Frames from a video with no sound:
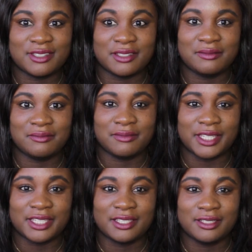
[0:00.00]
was in
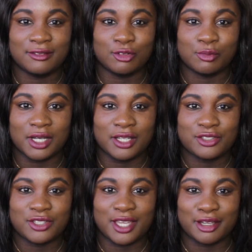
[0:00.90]
May or
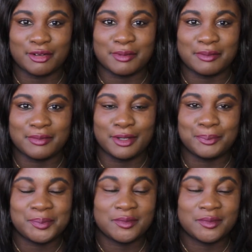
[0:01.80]
March, I can't remember.